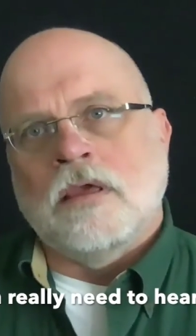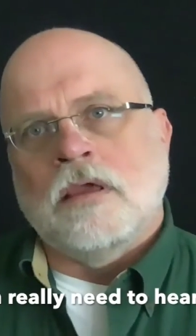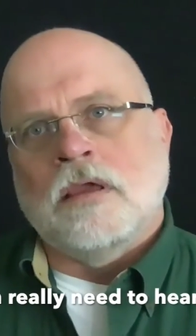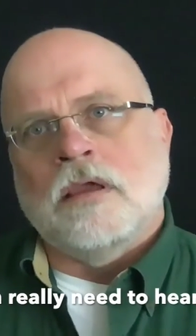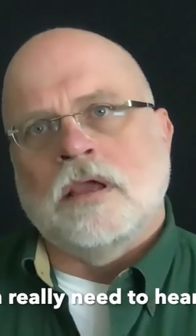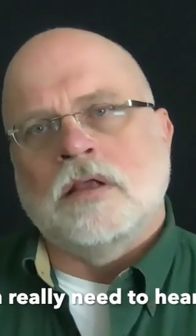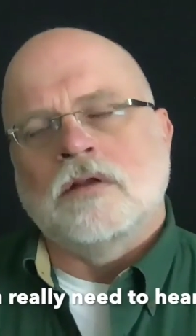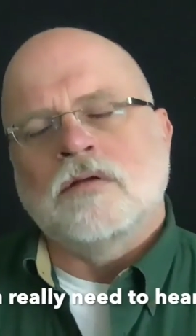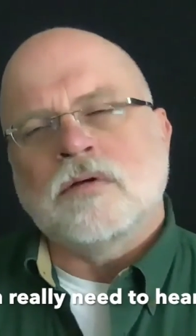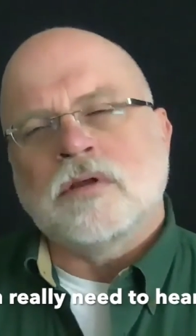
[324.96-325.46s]

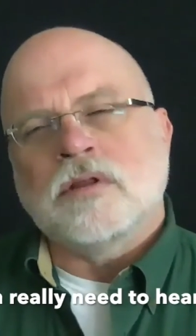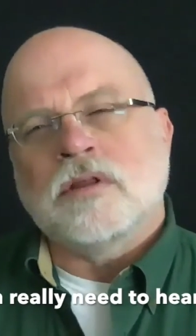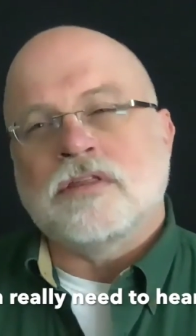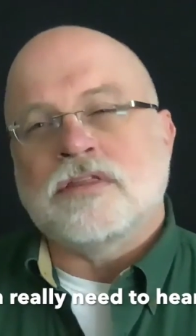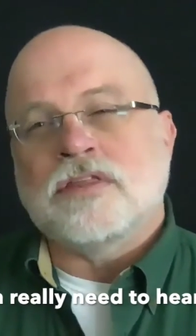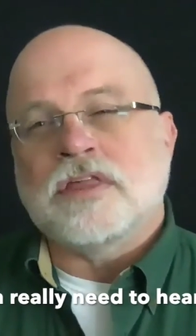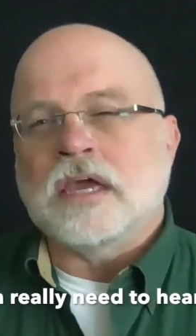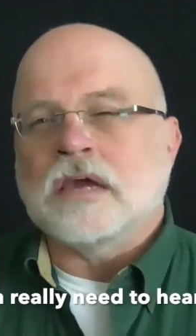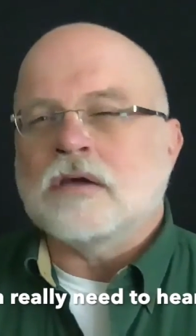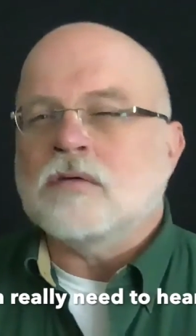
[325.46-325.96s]
and to really
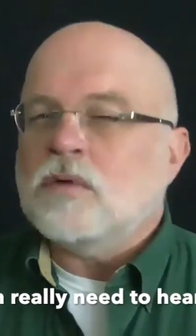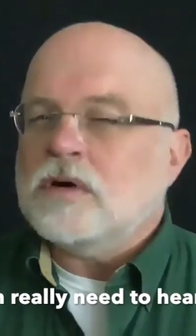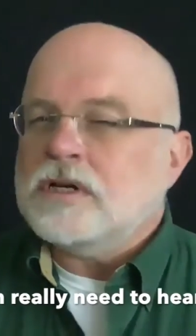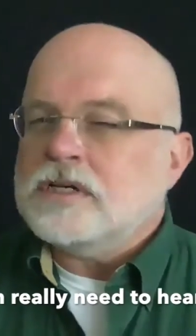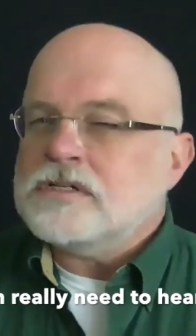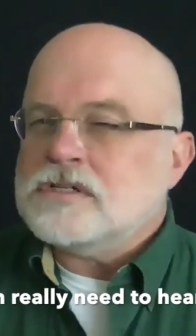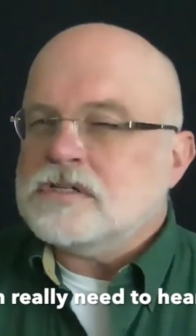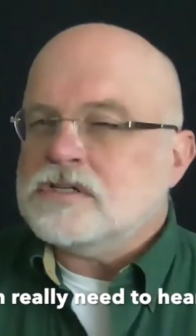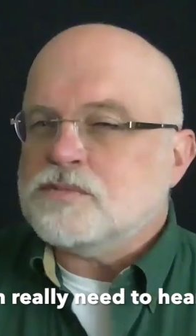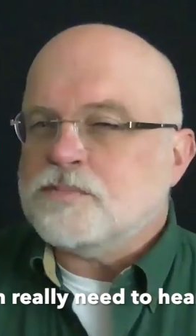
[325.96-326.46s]
think, what
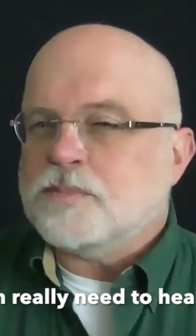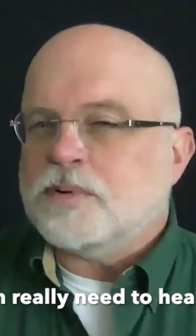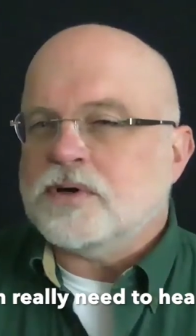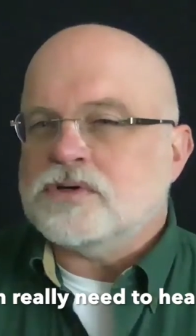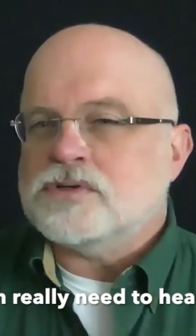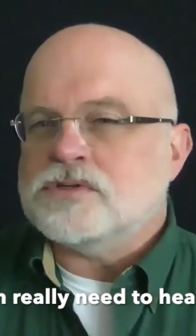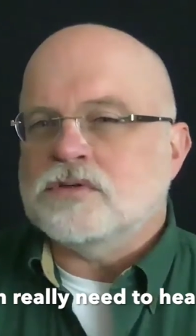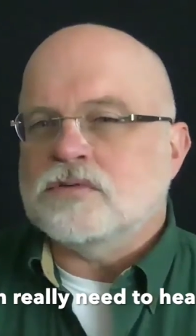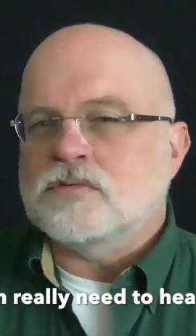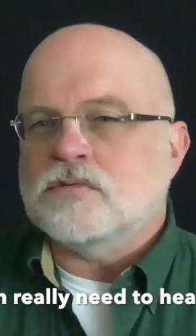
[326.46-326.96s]
does this
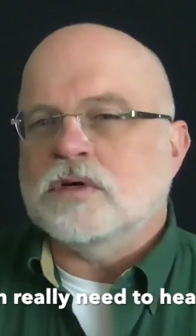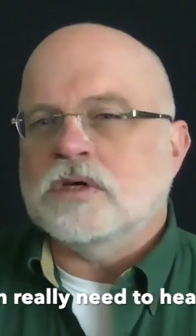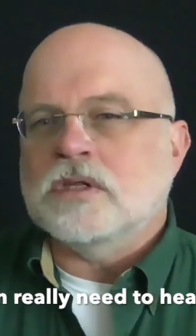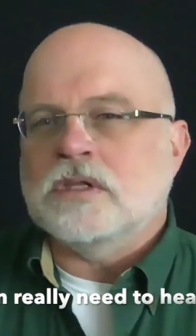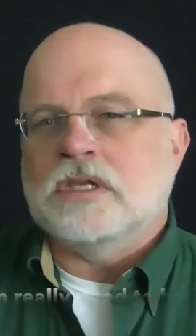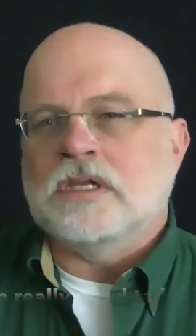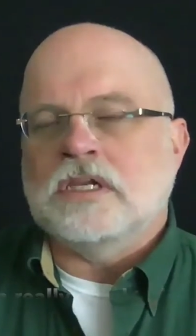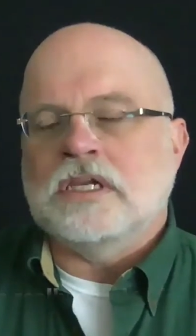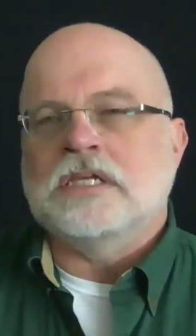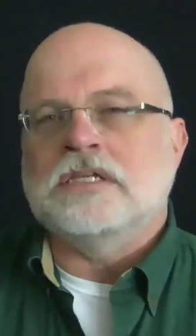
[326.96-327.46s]
person
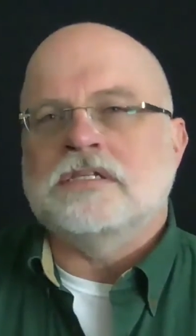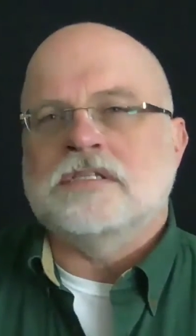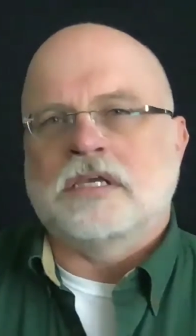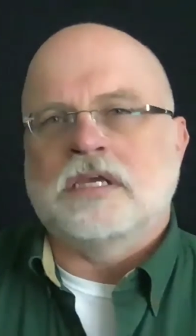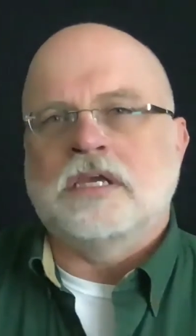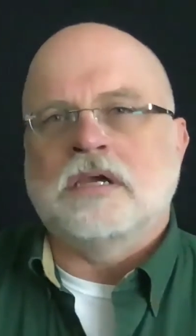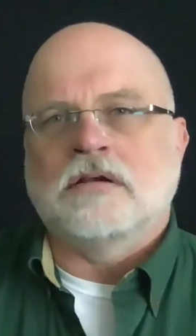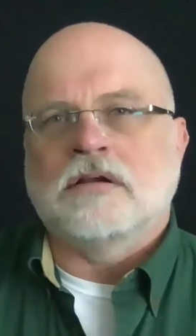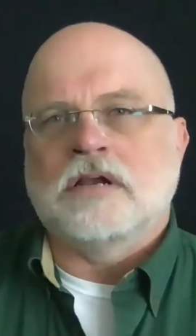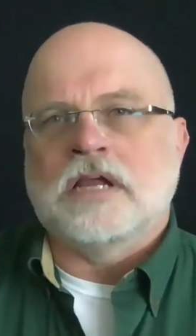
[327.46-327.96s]
really need to
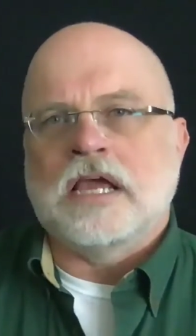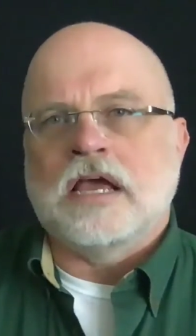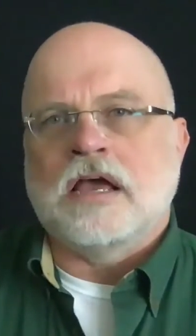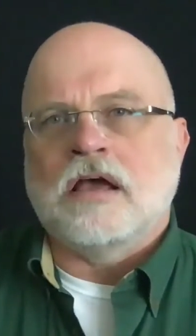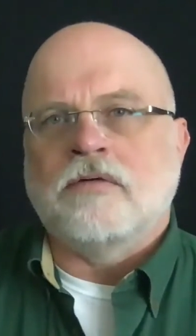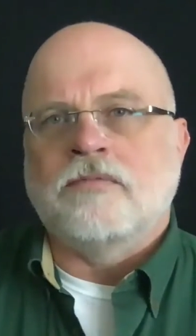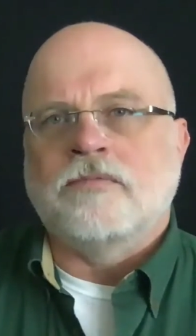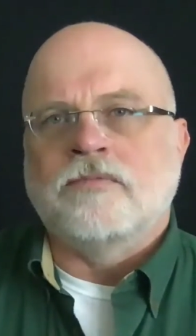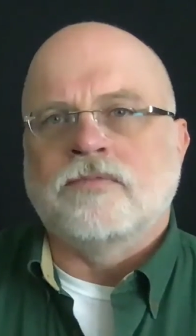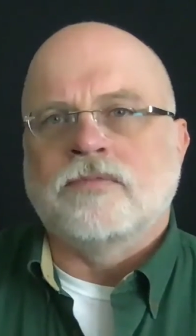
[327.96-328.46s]
hear
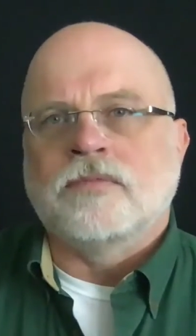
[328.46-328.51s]
now?